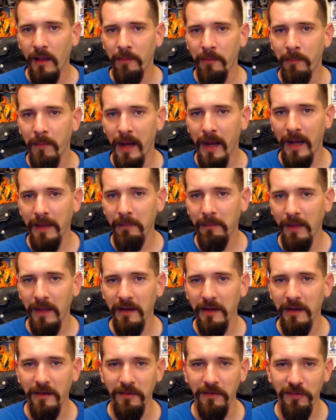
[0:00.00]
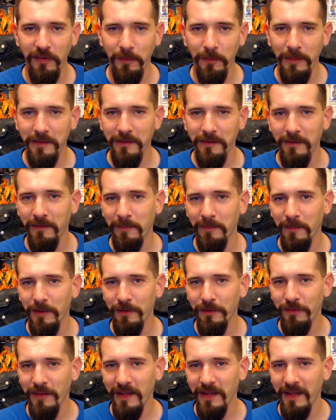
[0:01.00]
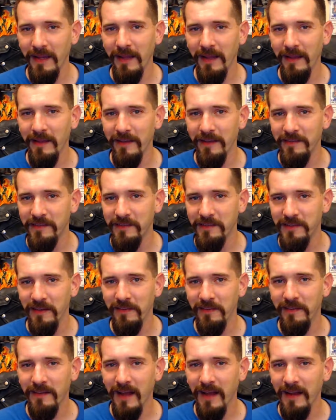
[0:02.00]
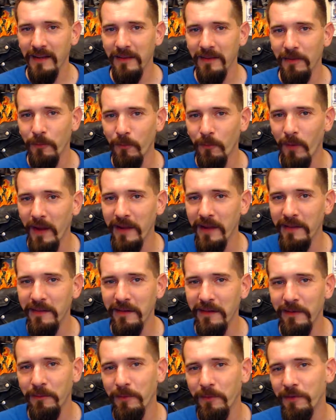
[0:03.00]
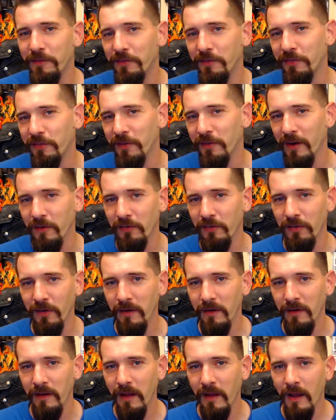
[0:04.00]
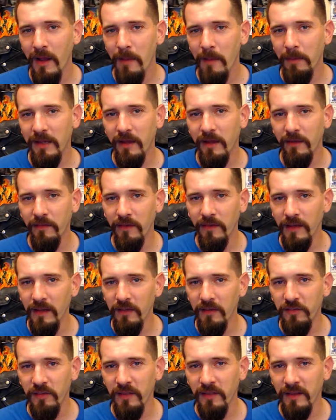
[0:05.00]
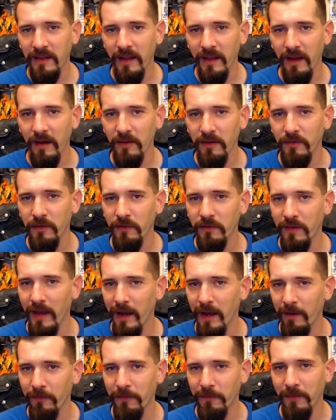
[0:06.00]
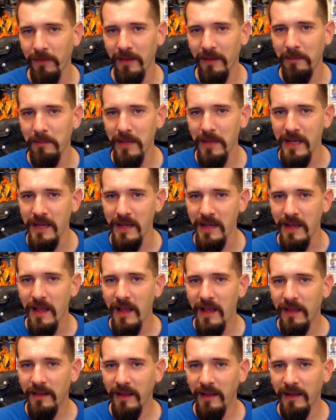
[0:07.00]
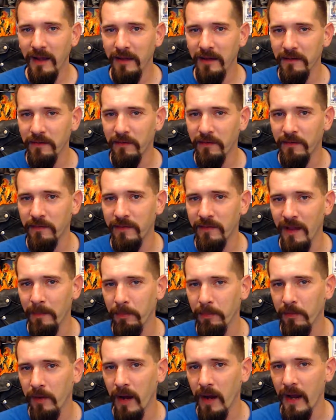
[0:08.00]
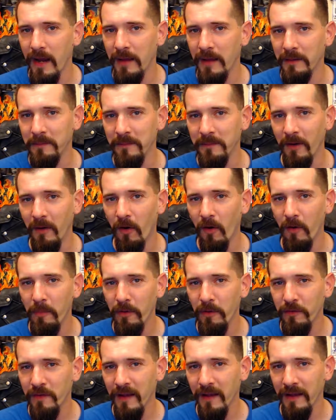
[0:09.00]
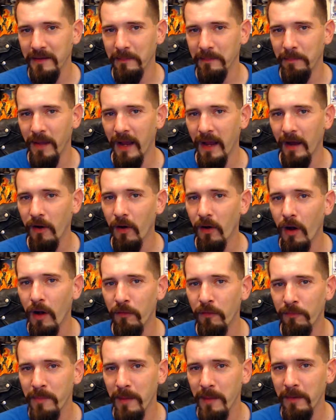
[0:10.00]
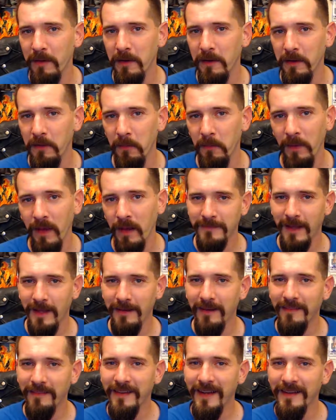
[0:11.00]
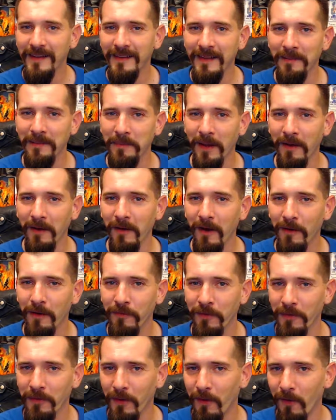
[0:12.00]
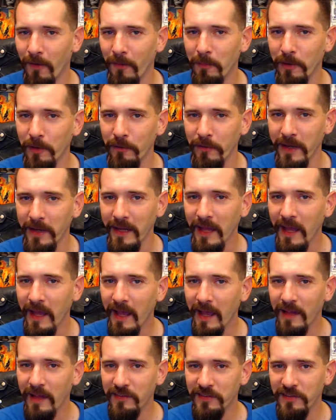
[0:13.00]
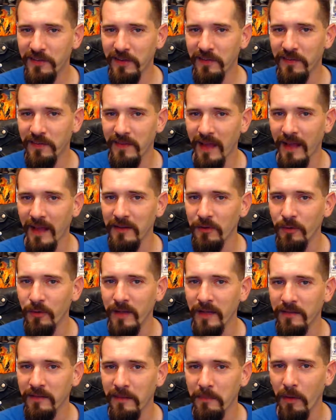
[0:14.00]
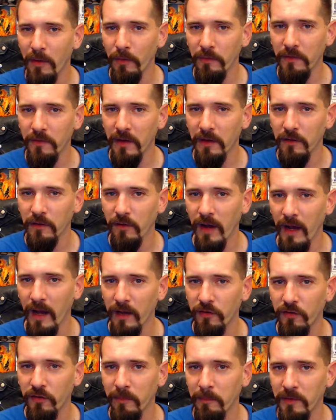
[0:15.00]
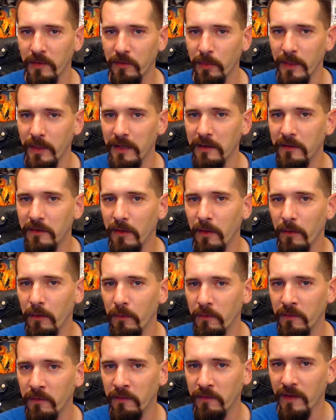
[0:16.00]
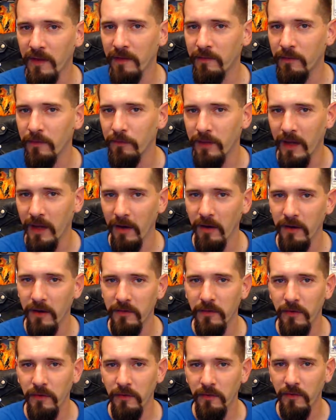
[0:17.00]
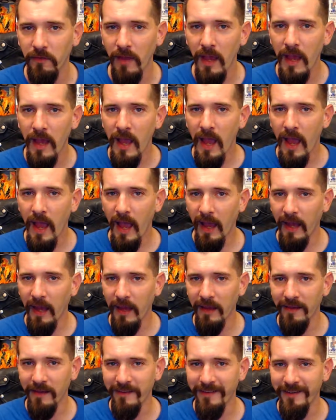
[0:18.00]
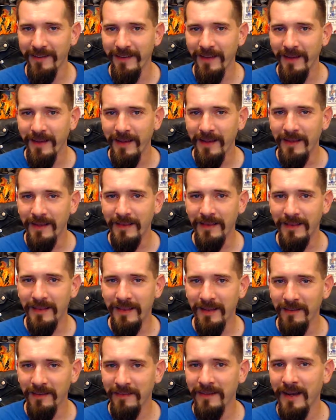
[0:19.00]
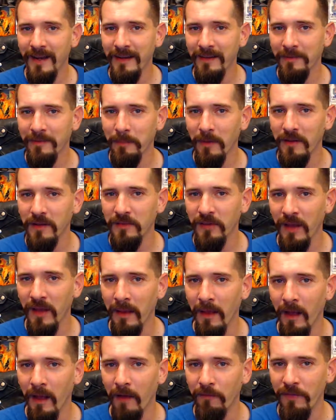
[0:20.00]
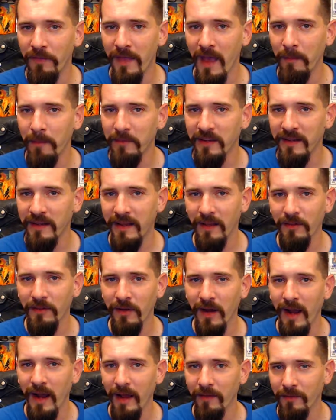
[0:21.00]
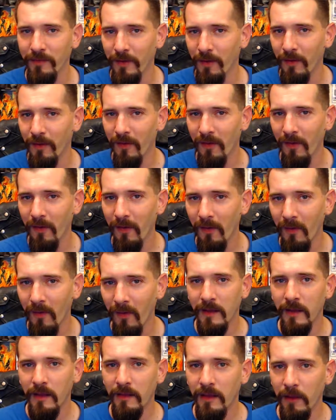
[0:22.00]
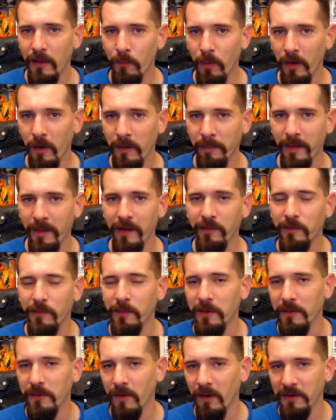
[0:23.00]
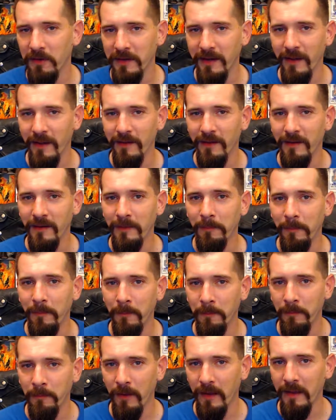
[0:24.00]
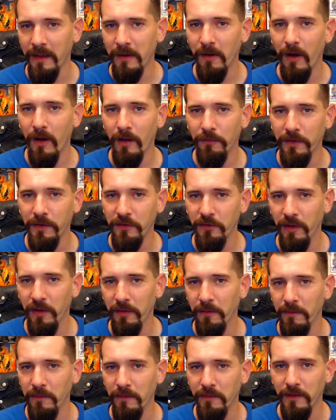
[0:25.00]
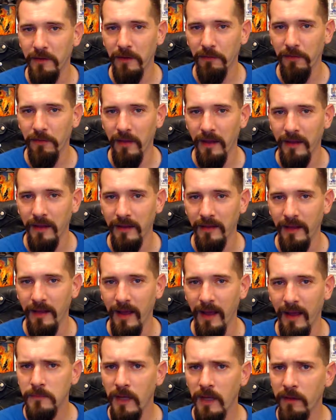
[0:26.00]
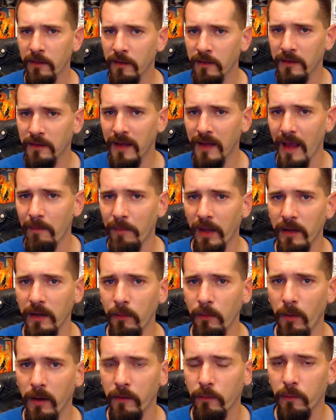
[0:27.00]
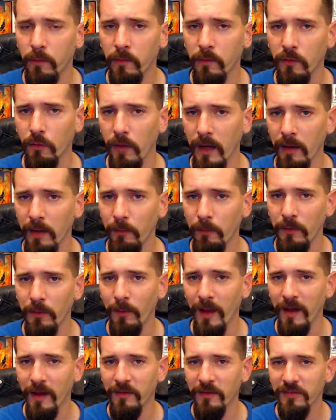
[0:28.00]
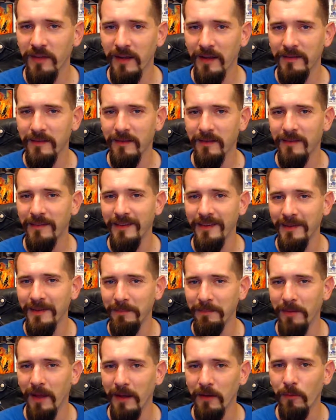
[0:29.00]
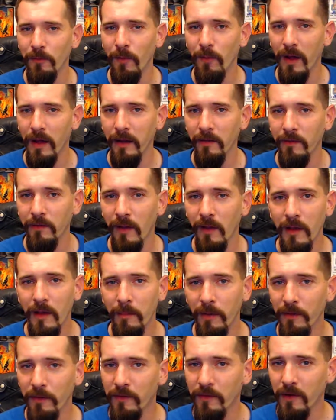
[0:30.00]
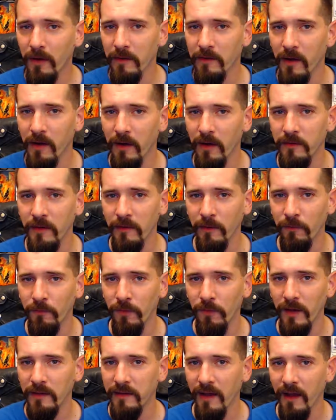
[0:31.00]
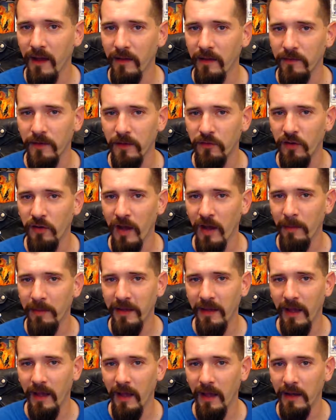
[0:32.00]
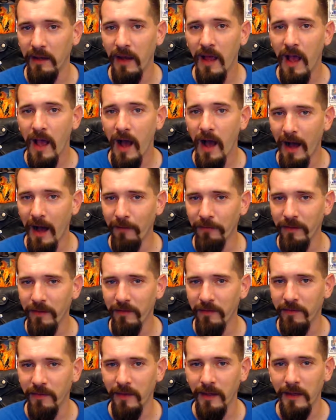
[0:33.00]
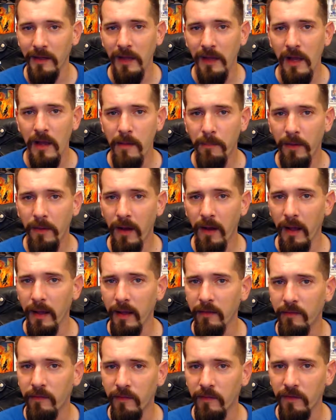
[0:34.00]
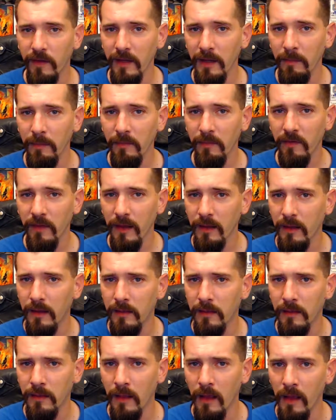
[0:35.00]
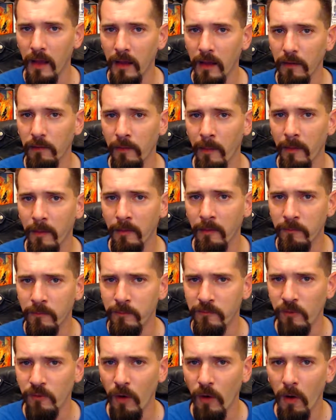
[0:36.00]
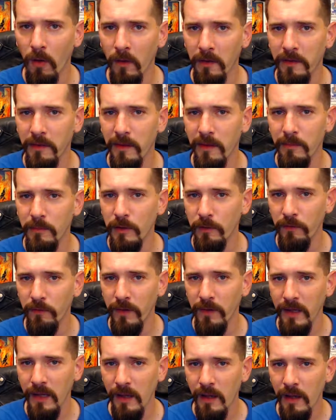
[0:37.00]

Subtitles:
My main issue with this movie is just kind of the way that it was structured, because each of the characters, after they meet, they kind of separate and almost kind of pair off maybe a little bit. And it's not that they pair off for the whole movie, it's just that you get the most interaction between those sets of characters, and there's not as much of them together as a whole. They work best when they're all together, playing off each other and stuff like that. Other than that, Pennywise was great when you actually got to see Pennywise. Bill Skarsgård does a fantastic job again, obviously, but it seems like his role in the movie